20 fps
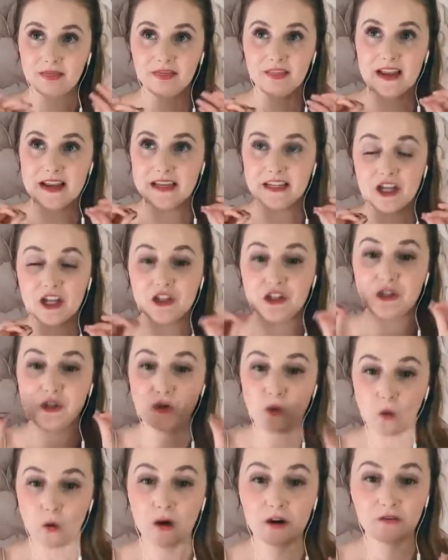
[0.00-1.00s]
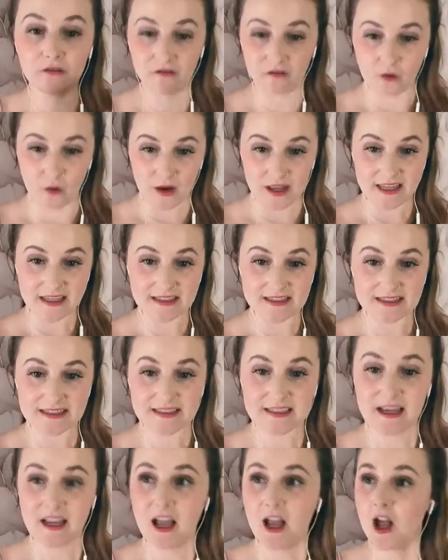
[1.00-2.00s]
Like, your voice,
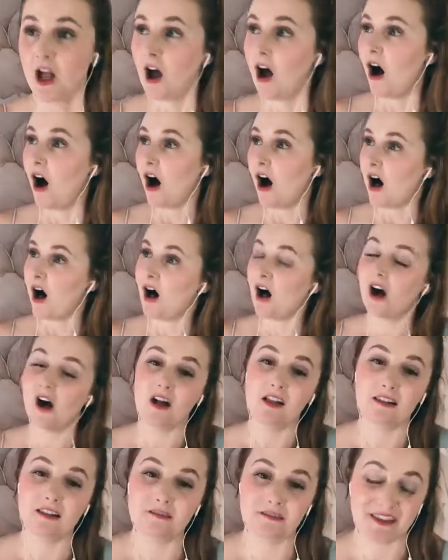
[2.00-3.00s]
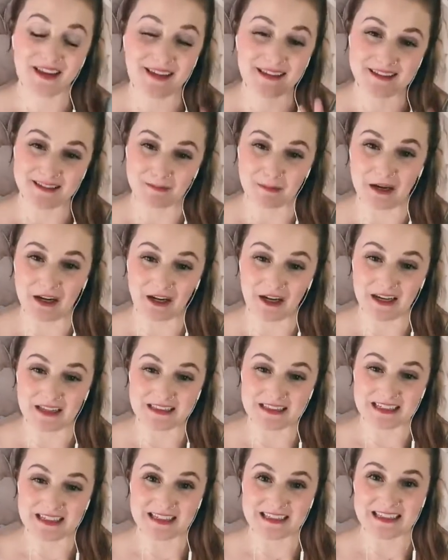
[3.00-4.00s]
all of the
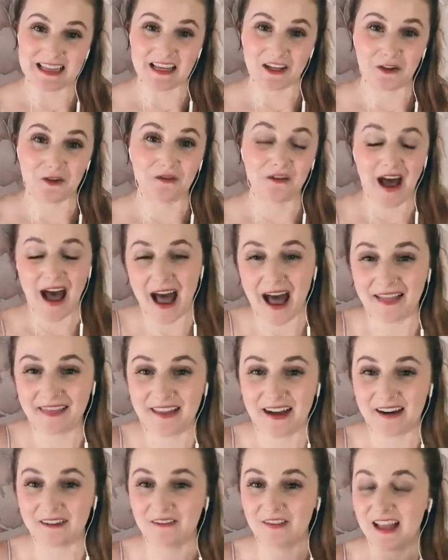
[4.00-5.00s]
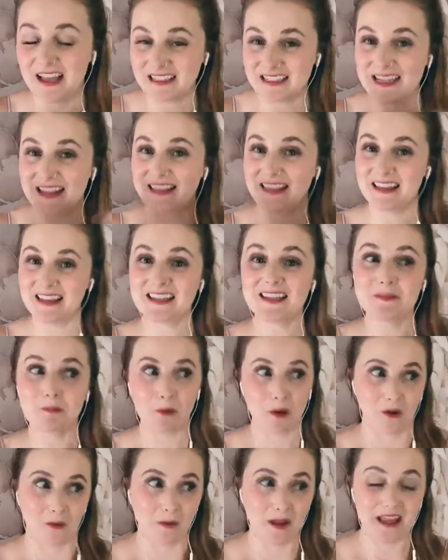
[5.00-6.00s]
experiences that you've had that have led to this
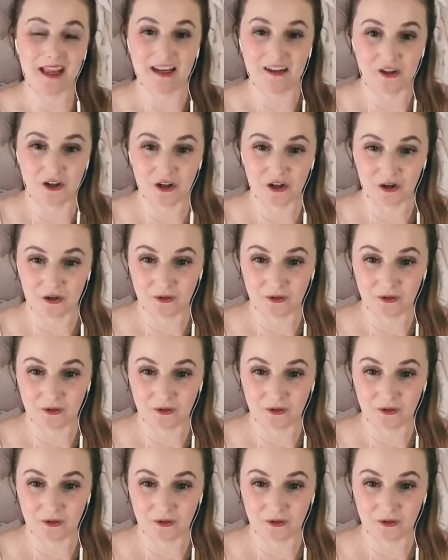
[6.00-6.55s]
moment in your